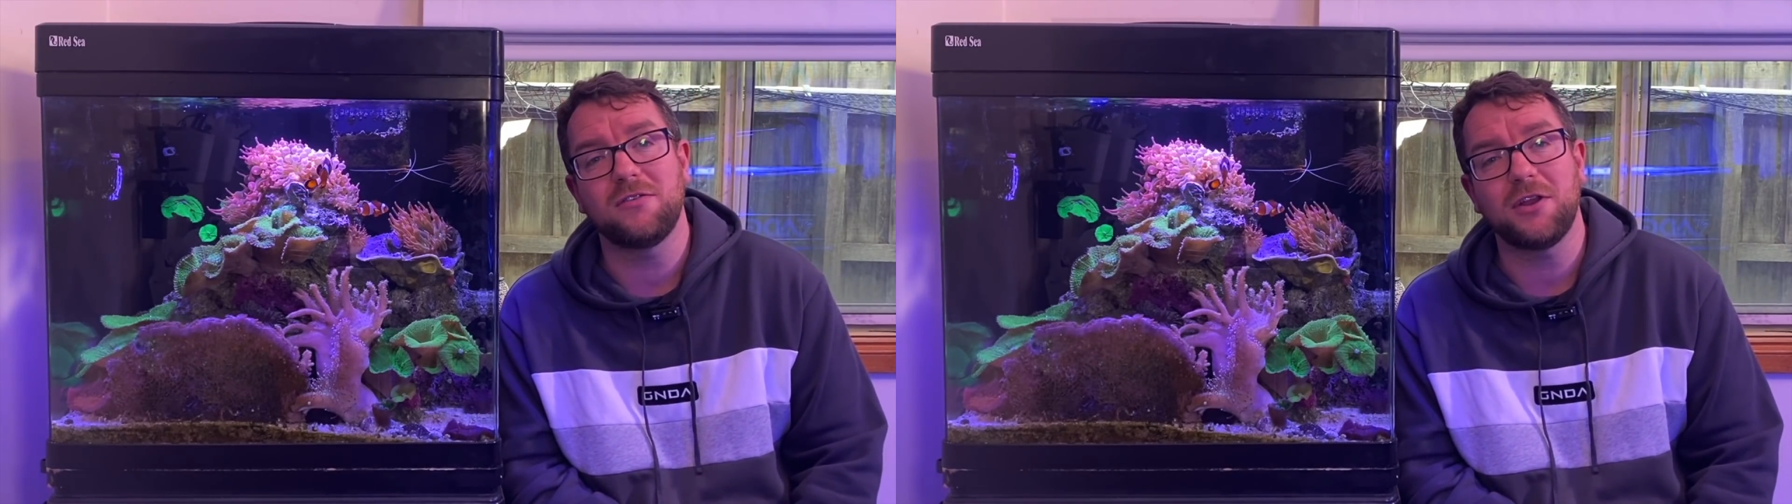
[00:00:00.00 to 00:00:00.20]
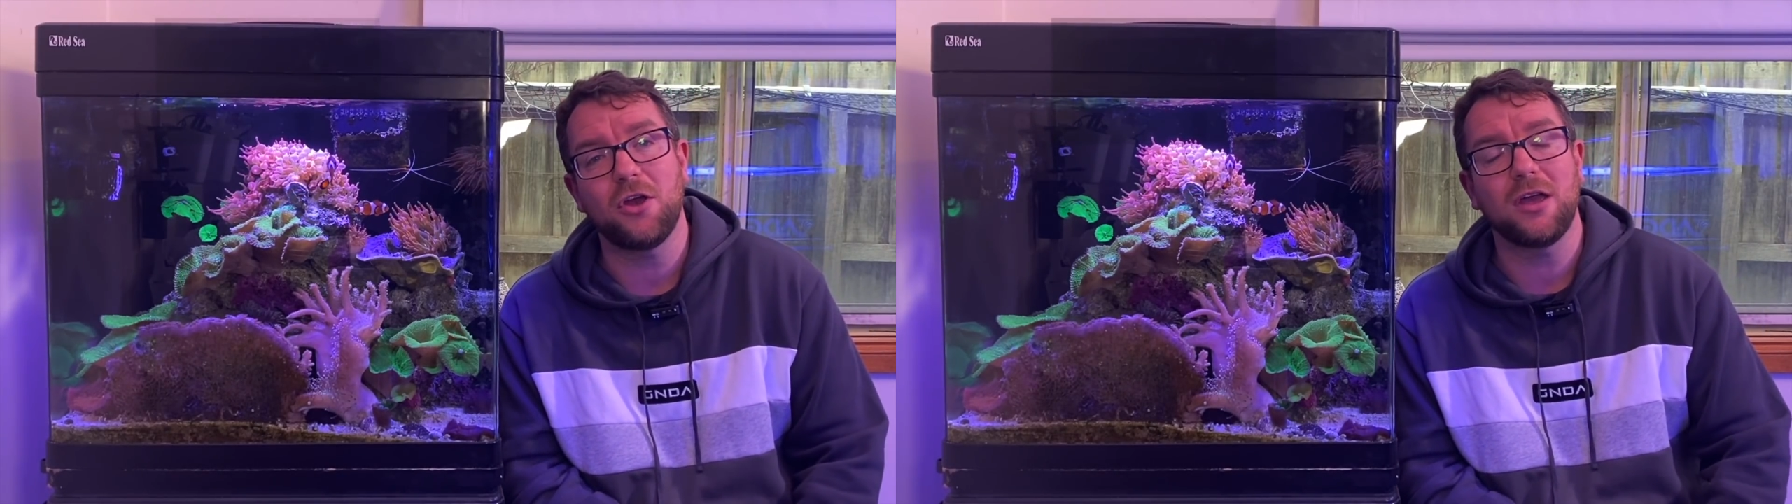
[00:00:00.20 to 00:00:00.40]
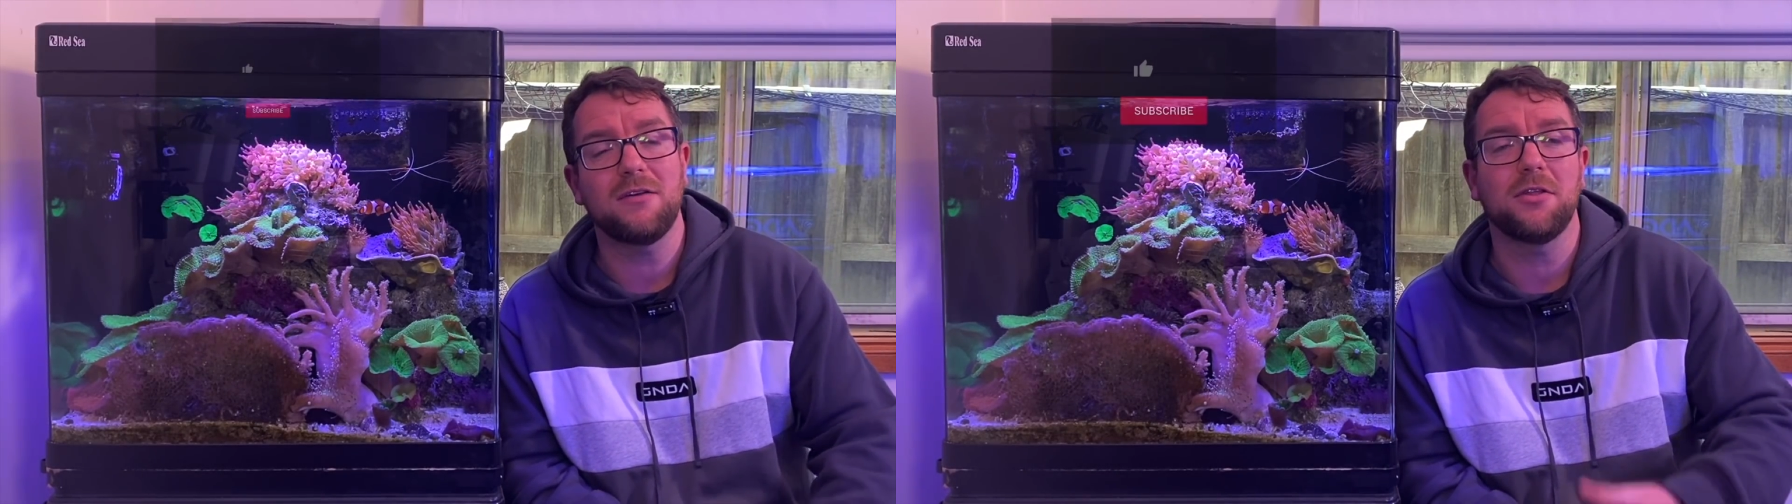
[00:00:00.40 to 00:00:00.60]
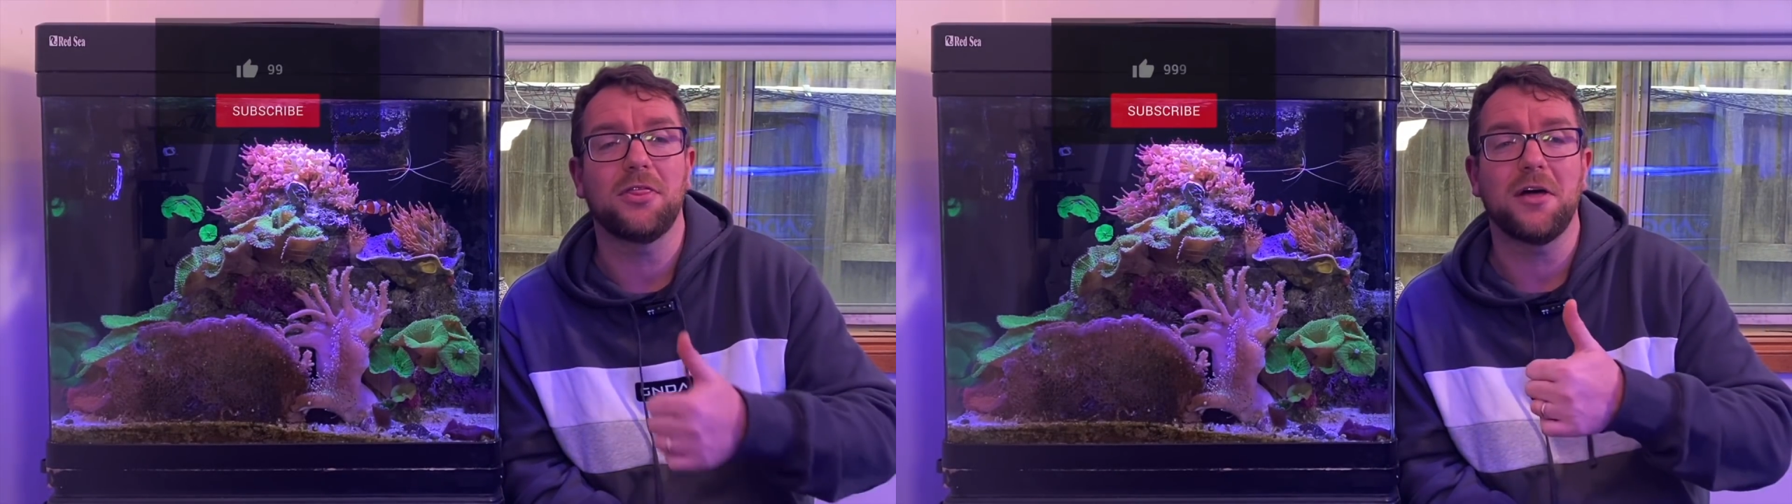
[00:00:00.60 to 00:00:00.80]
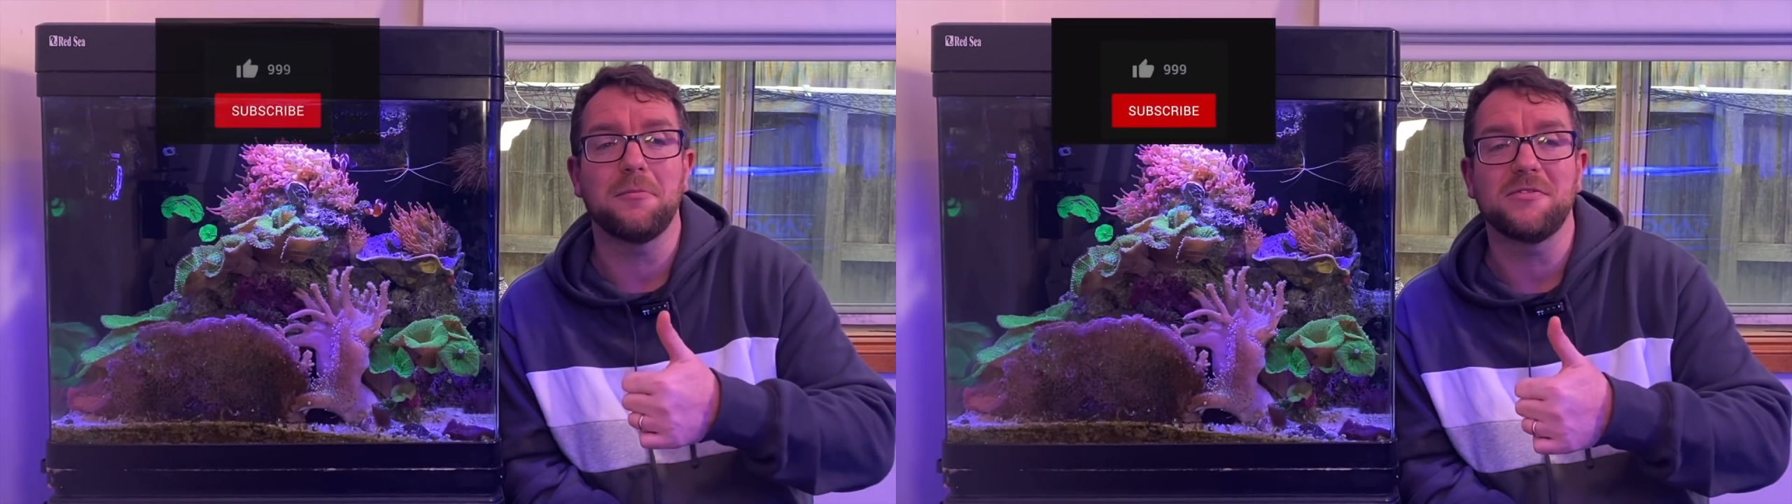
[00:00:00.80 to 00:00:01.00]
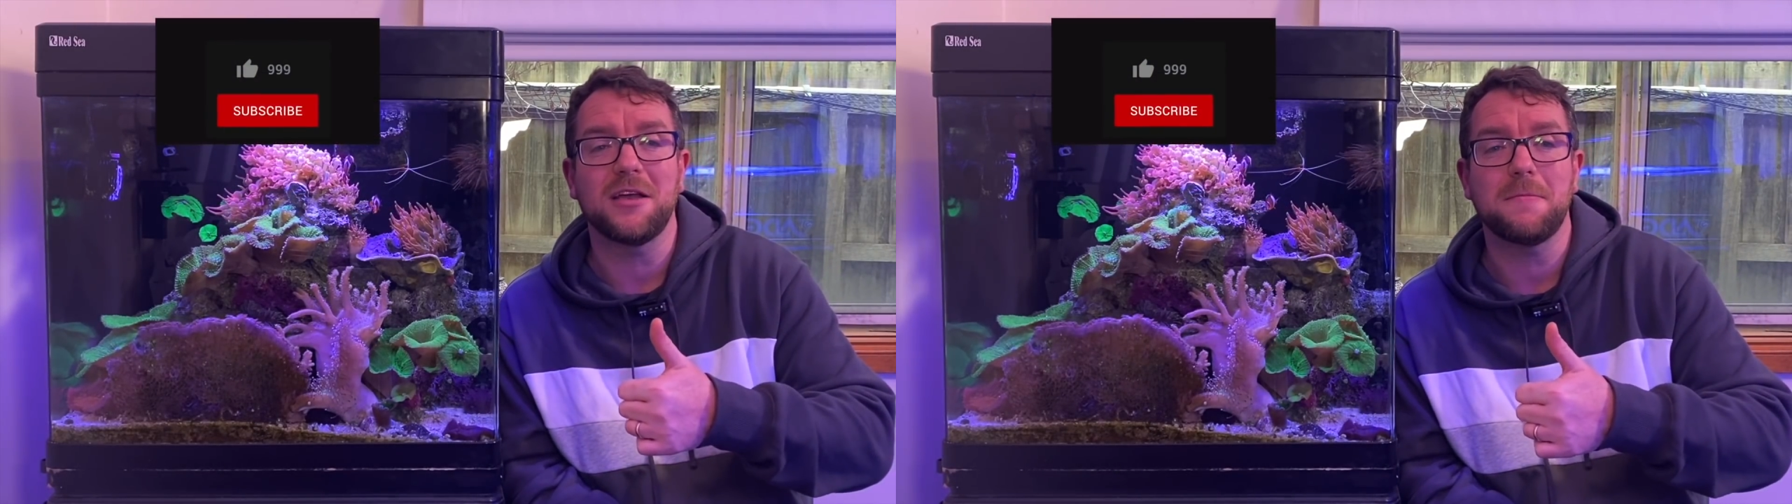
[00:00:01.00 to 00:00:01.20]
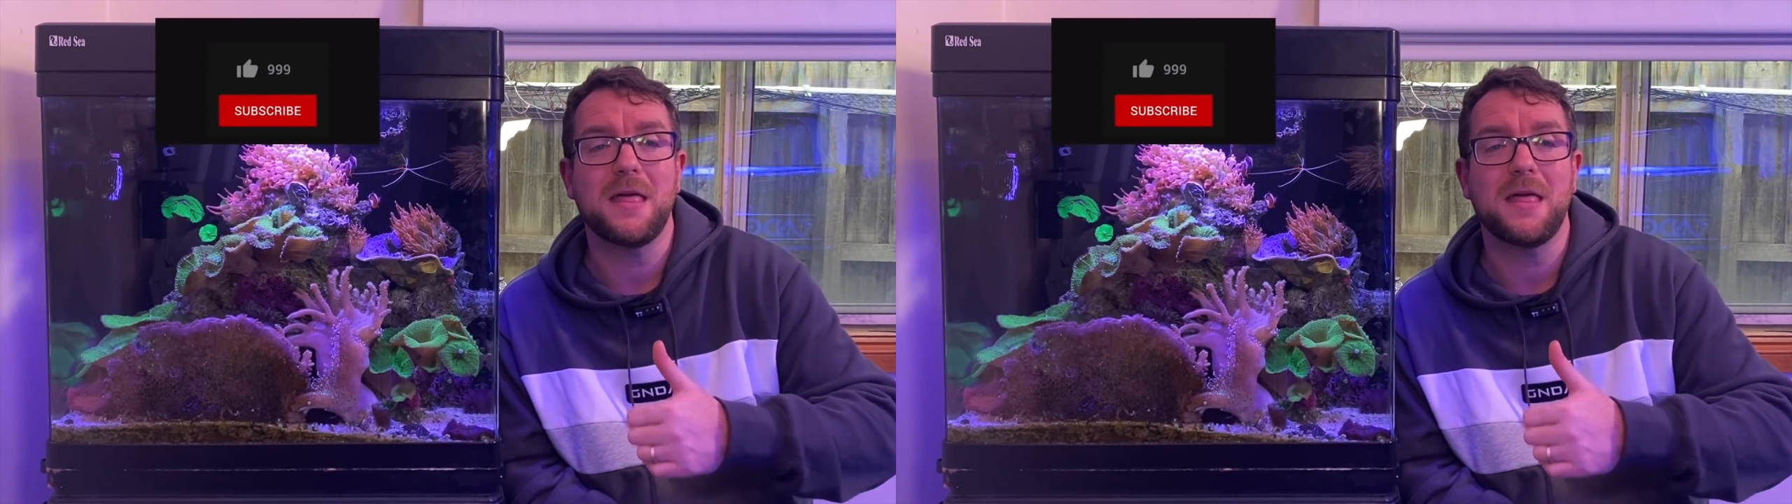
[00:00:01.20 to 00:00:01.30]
the video, give it a thumbs up.